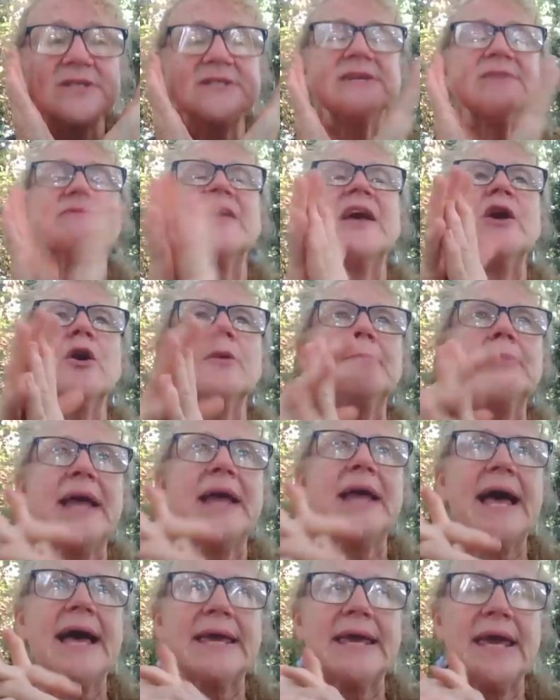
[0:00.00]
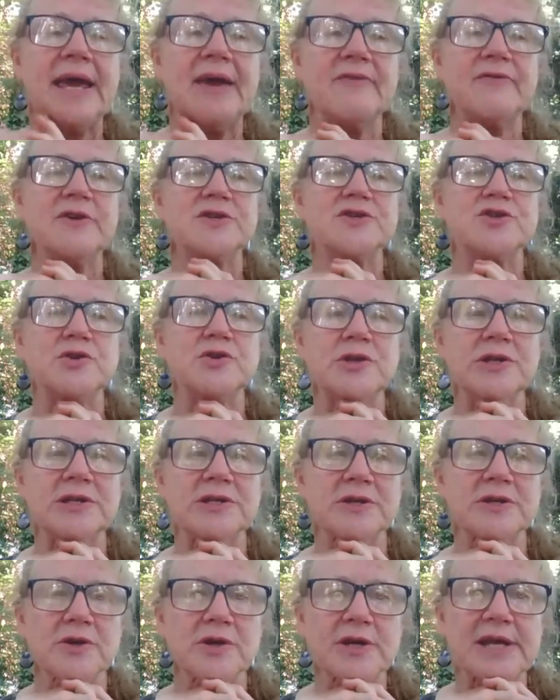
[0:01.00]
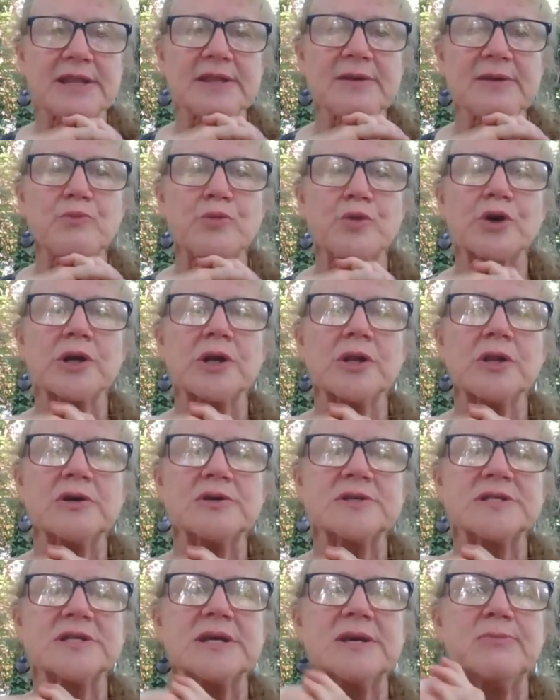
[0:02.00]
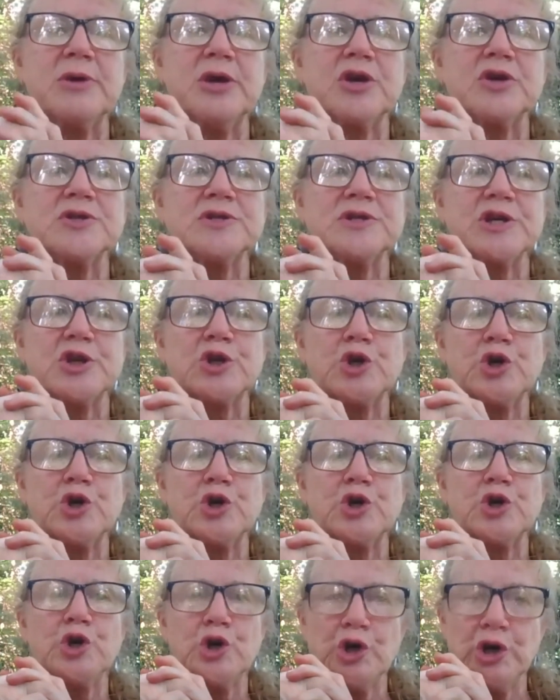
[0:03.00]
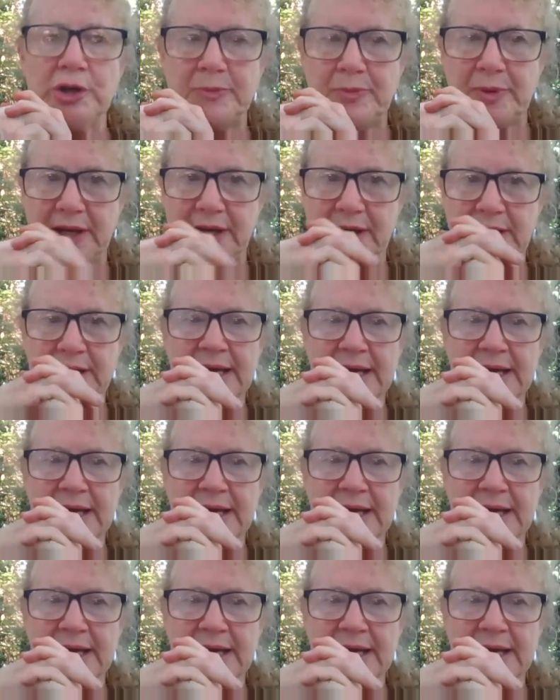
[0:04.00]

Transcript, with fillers: If they are black aphids, you need to look at them more closely because it could be